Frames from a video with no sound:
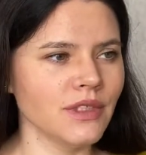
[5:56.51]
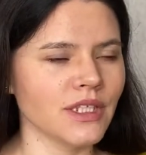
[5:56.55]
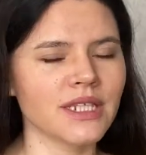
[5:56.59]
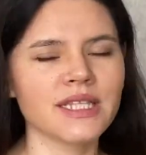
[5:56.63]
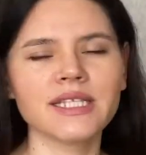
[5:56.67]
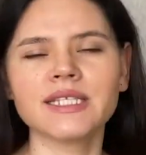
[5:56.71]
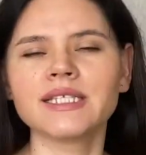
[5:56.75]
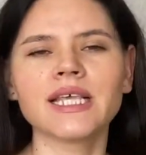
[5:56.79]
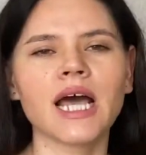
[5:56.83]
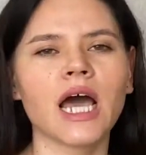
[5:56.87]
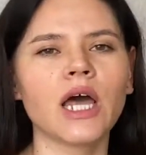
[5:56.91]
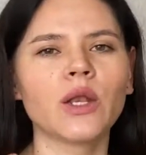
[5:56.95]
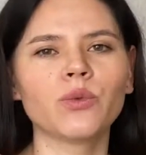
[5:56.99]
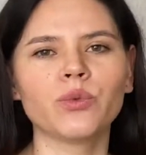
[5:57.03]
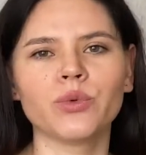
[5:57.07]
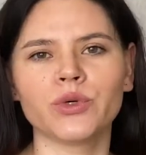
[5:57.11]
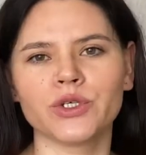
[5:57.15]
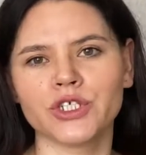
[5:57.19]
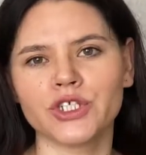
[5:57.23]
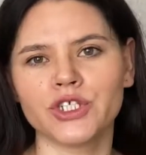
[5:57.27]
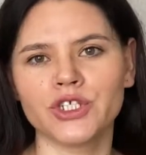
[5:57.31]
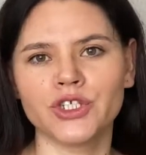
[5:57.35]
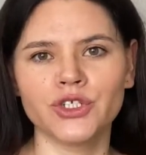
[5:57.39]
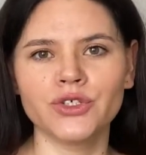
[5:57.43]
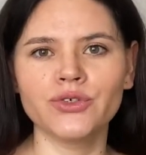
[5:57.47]
the sun
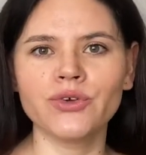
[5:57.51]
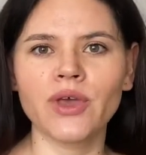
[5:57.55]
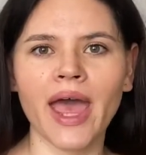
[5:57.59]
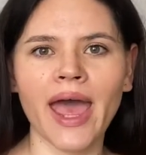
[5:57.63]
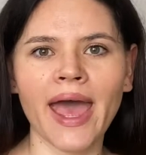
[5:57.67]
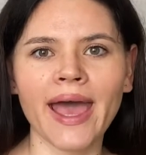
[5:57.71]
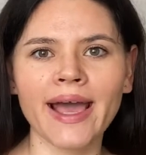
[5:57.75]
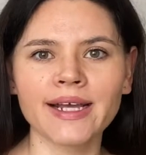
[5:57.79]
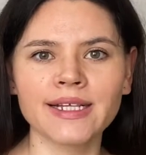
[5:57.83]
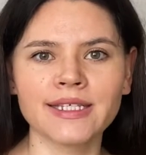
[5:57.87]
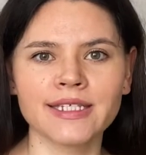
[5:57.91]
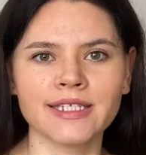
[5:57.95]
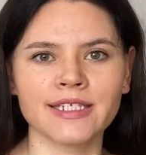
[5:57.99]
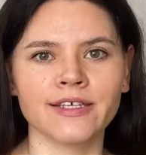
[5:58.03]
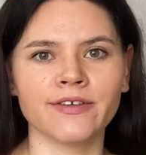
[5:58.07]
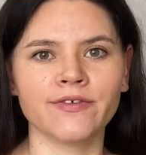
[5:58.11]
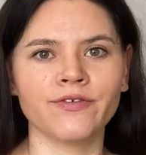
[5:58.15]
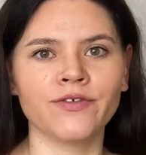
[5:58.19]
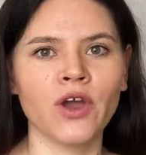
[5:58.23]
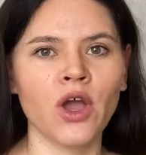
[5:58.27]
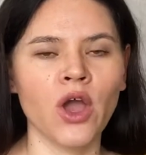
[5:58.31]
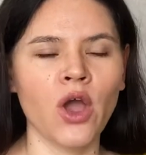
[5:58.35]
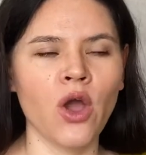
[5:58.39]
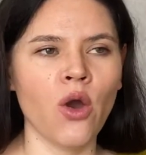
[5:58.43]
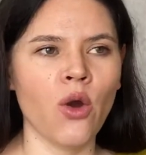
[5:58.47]
was too
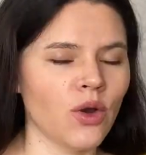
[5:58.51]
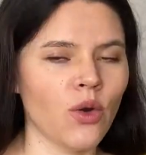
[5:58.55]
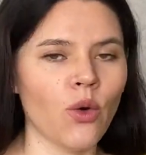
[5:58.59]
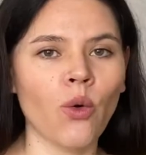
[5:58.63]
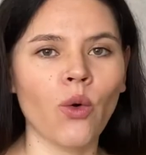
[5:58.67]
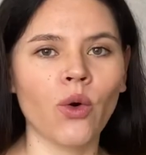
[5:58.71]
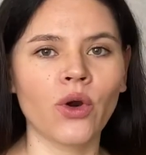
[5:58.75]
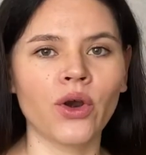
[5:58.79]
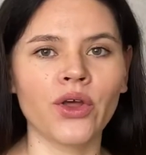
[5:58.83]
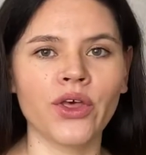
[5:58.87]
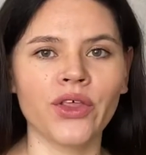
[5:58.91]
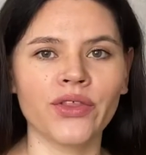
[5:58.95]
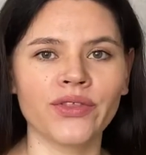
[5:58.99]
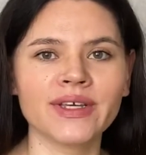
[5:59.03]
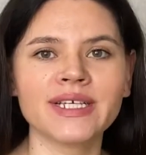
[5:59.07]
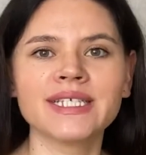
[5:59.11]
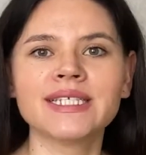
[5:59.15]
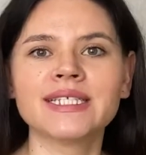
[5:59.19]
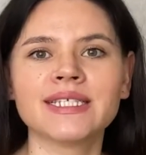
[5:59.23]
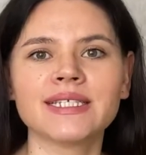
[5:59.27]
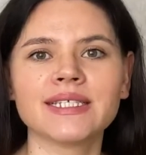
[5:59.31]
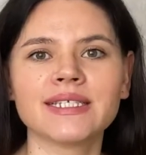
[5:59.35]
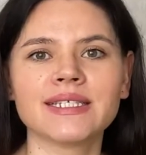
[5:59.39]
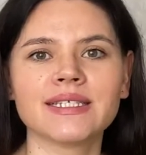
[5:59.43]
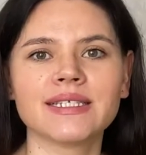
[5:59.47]
active, or
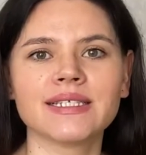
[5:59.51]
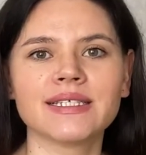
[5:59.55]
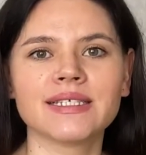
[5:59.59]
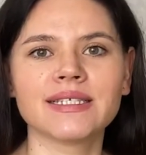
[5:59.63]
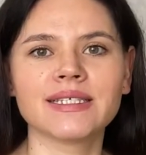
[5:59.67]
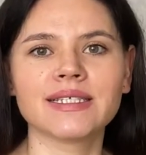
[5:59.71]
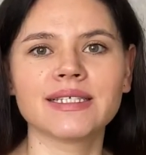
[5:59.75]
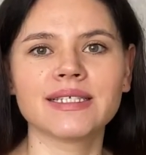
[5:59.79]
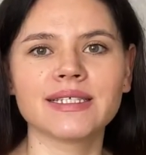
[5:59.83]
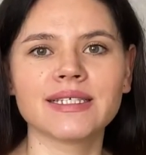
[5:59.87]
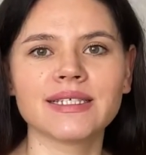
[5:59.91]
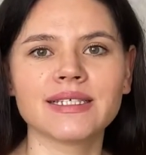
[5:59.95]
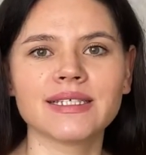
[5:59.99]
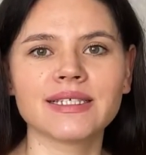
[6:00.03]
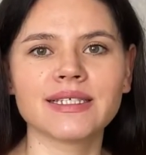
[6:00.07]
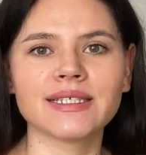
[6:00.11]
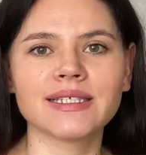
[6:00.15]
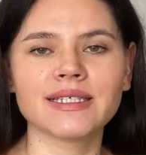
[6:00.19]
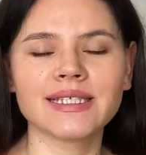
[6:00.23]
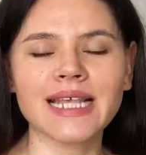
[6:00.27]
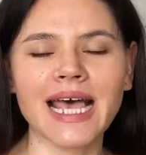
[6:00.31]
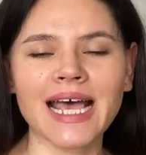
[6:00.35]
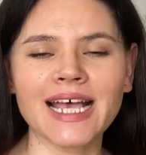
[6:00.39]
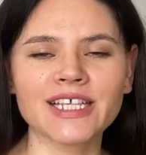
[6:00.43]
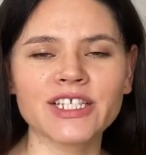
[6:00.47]
this
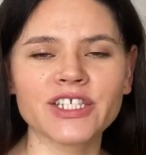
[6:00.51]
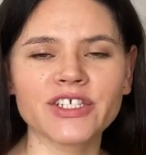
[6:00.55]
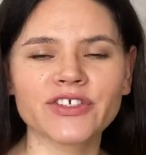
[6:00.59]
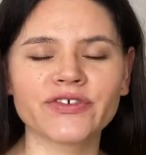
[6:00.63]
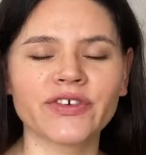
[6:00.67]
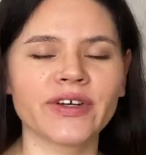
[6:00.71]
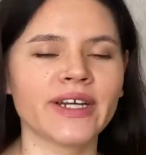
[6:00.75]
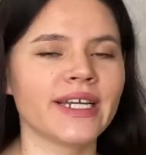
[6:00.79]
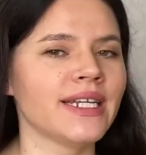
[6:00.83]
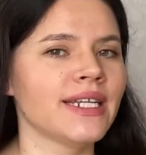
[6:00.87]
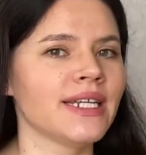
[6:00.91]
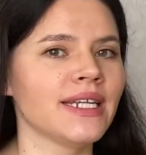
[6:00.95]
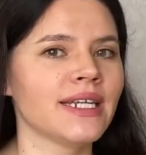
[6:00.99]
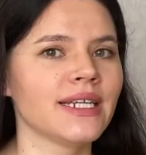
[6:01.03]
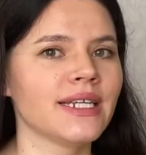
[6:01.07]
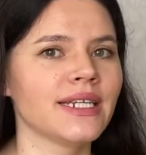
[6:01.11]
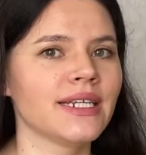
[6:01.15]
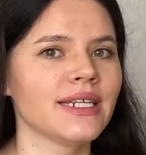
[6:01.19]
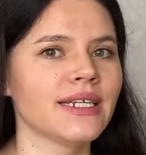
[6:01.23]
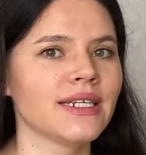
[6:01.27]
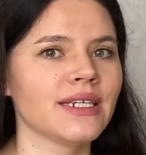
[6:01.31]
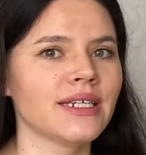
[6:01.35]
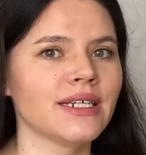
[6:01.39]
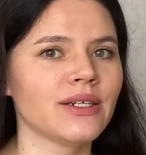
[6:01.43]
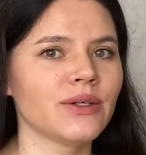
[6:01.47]
sunscreen
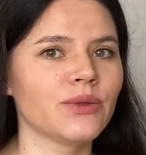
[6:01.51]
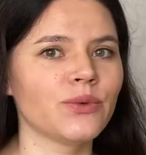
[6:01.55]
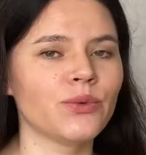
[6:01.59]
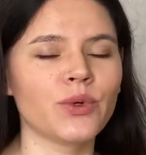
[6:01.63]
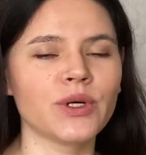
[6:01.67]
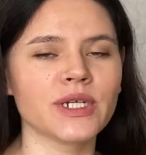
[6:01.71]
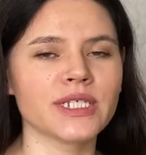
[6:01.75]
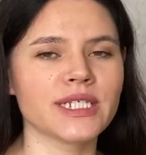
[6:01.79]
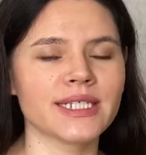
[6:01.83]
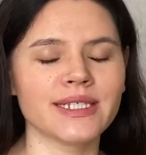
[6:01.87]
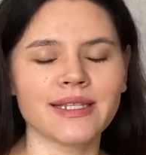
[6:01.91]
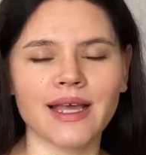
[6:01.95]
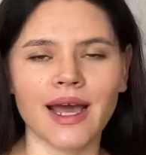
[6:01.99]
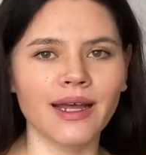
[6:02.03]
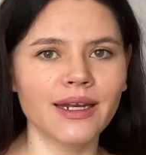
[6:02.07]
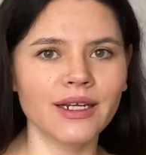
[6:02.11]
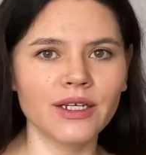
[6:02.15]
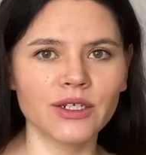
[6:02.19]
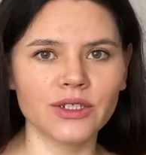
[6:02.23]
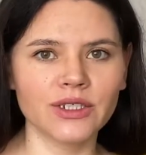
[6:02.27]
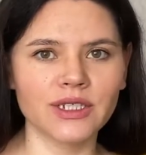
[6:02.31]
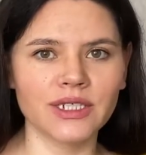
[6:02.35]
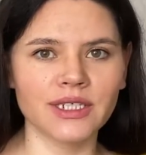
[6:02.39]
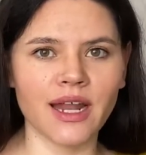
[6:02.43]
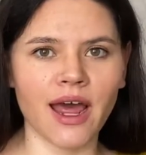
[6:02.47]
was not
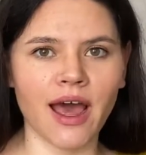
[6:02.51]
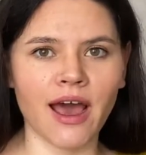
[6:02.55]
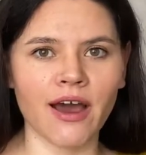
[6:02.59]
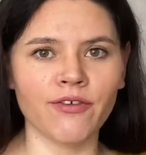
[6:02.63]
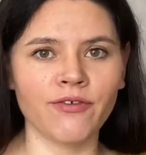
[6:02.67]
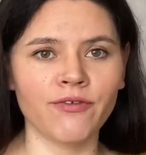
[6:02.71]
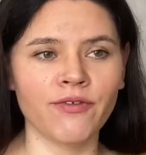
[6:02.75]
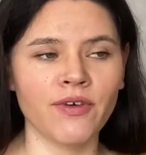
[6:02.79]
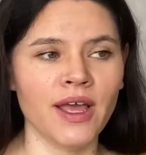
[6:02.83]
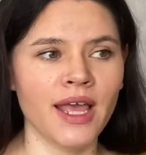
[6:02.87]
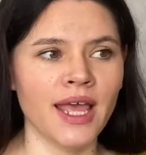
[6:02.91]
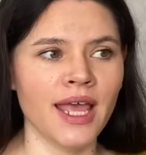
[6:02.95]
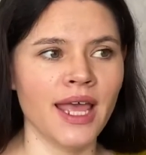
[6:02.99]
good enough.